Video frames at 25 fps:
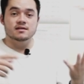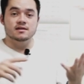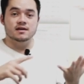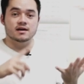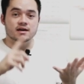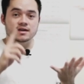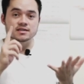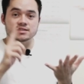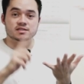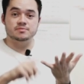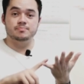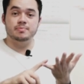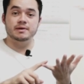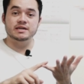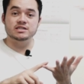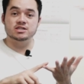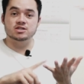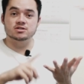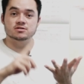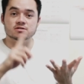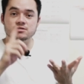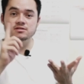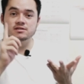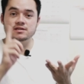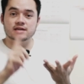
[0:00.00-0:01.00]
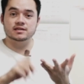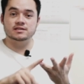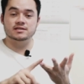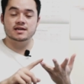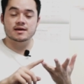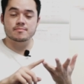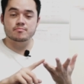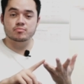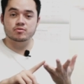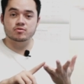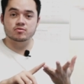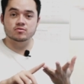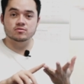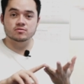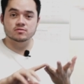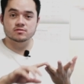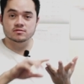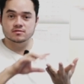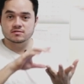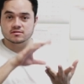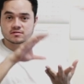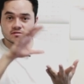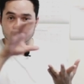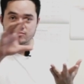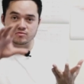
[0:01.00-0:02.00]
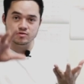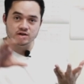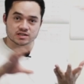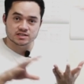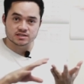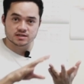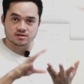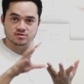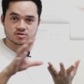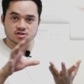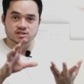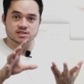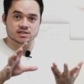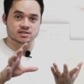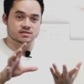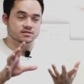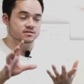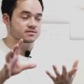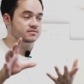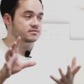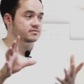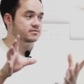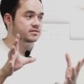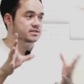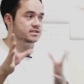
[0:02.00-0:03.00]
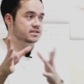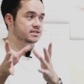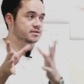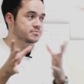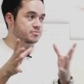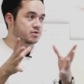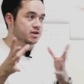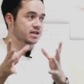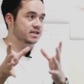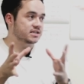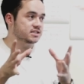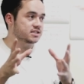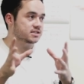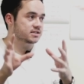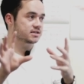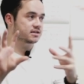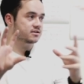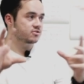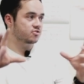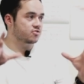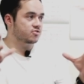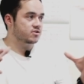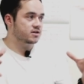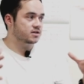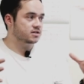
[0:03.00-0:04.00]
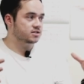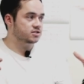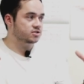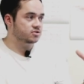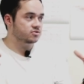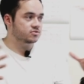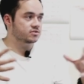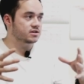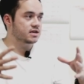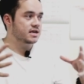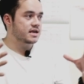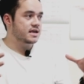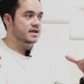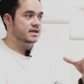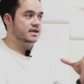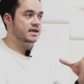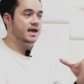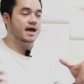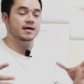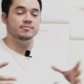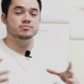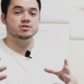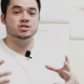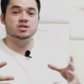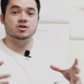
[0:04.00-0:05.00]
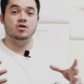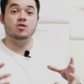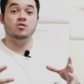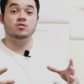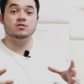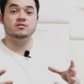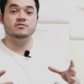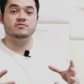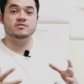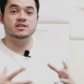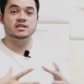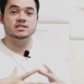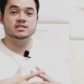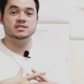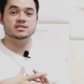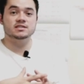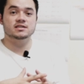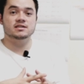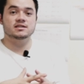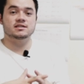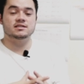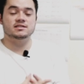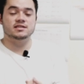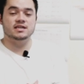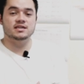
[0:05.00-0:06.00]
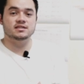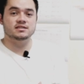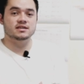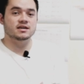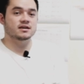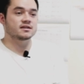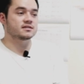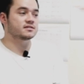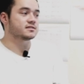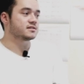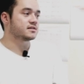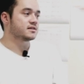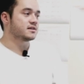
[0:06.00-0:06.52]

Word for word: uh, spatial and temporal resolution simulation in order to capture all of this data.